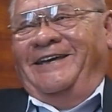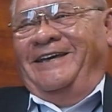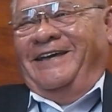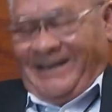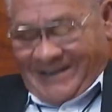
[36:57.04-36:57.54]

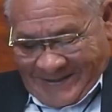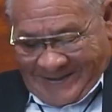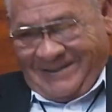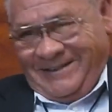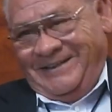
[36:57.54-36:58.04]
because then he
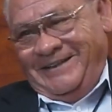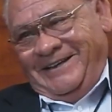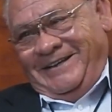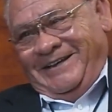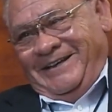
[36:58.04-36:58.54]
made you
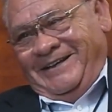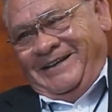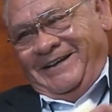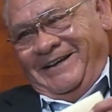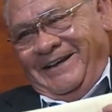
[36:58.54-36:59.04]
the Southern
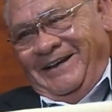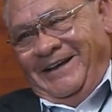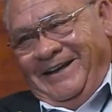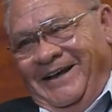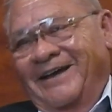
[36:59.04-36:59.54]
District
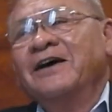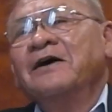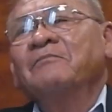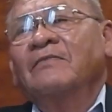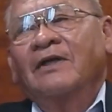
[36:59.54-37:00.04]

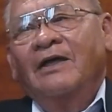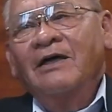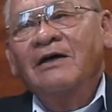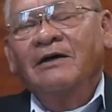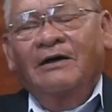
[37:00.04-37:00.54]

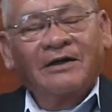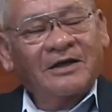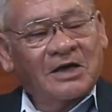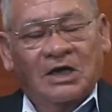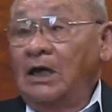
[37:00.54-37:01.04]
Superintendent.
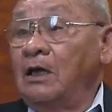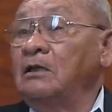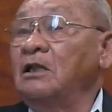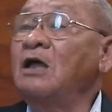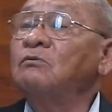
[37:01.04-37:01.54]
Yeah, yeah.
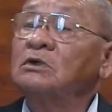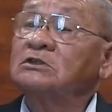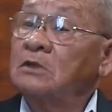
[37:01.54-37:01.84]
that charged